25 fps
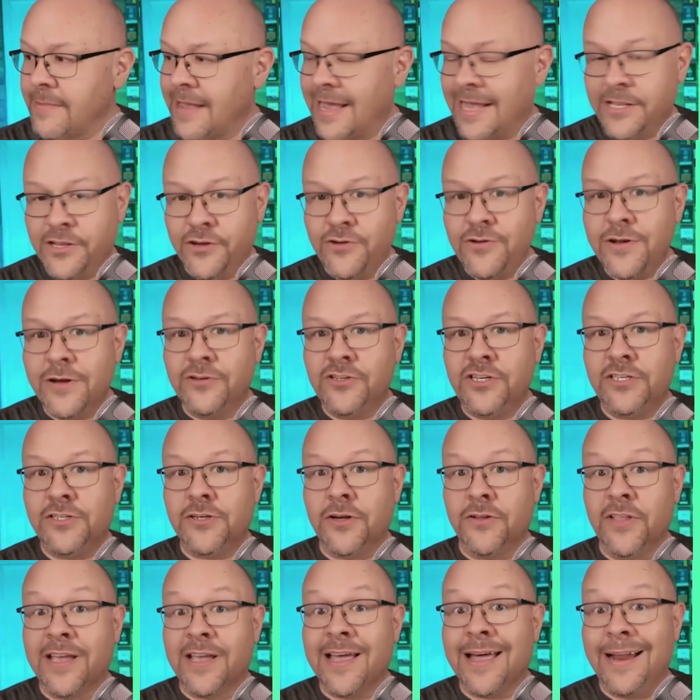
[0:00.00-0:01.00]
I do know
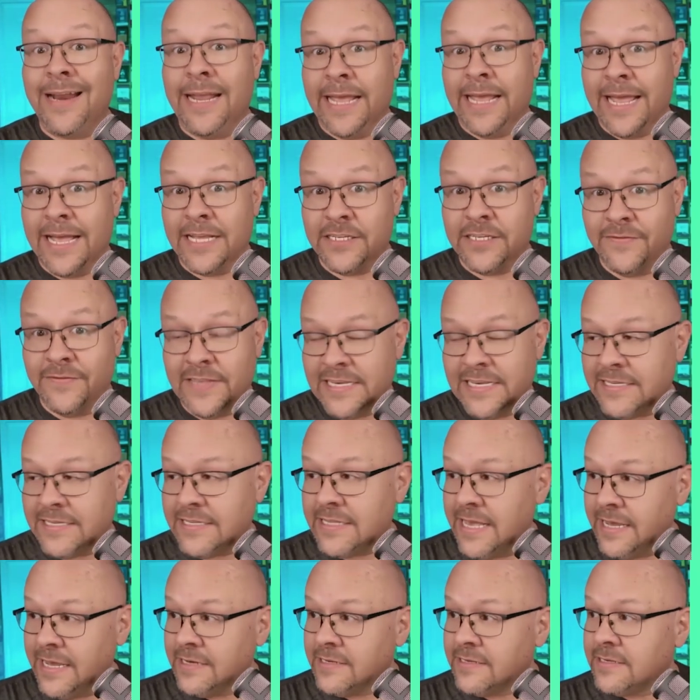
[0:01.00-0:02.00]
she's on the cutting edge of these
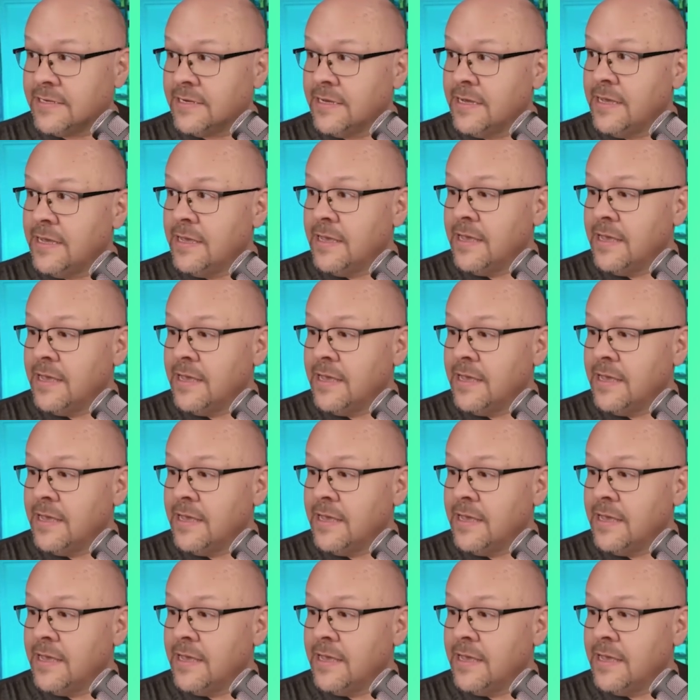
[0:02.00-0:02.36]
things.